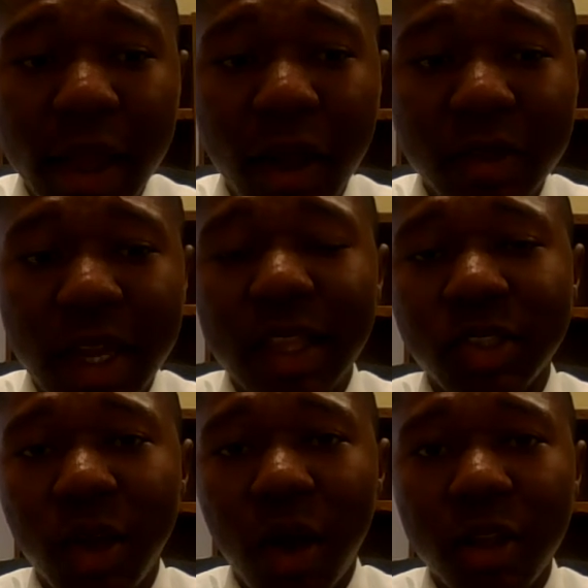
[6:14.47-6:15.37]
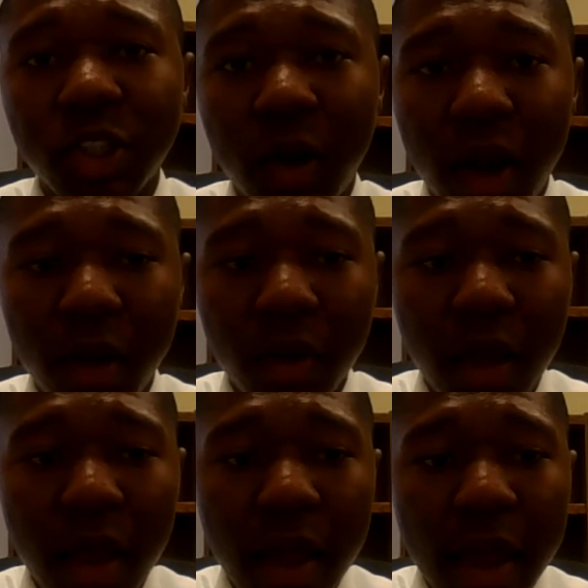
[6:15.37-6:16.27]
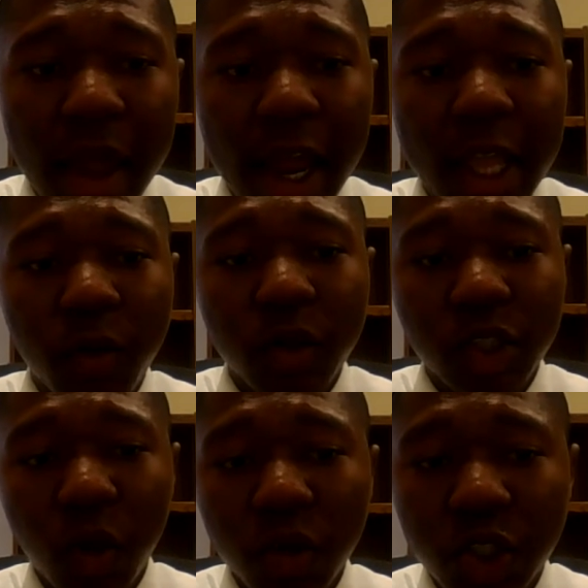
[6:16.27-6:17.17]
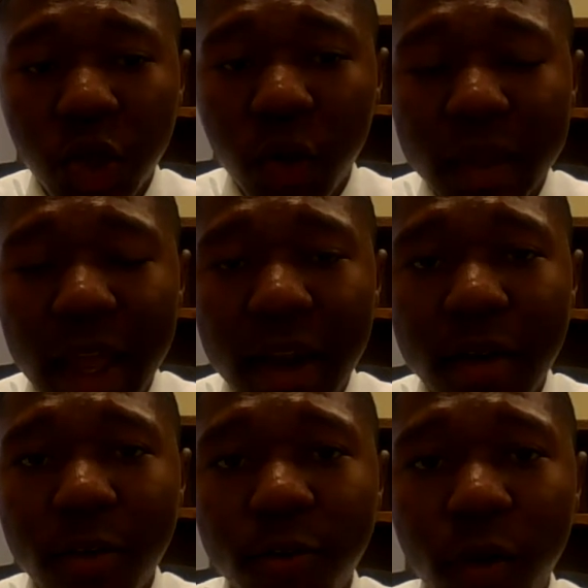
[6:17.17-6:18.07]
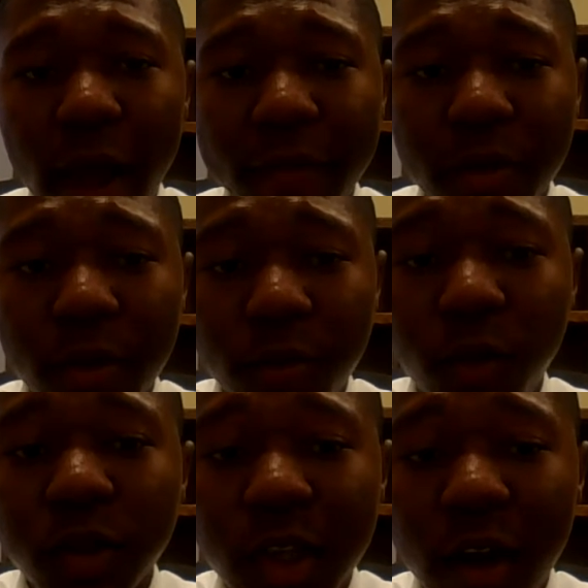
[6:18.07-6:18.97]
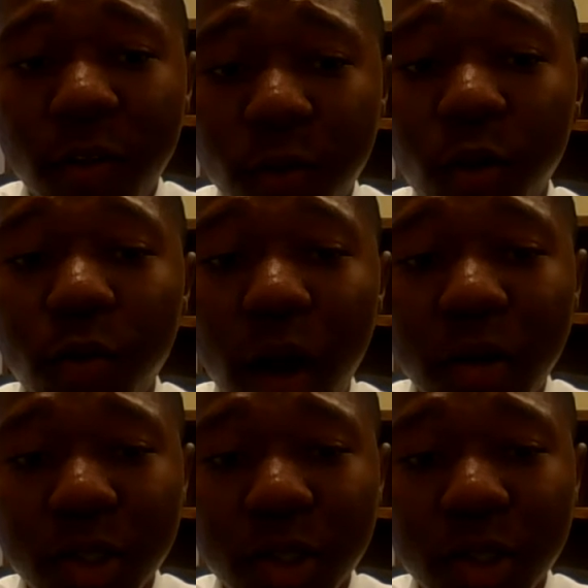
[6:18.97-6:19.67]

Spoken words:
counts at the start of the trial, and the results showed that at full viral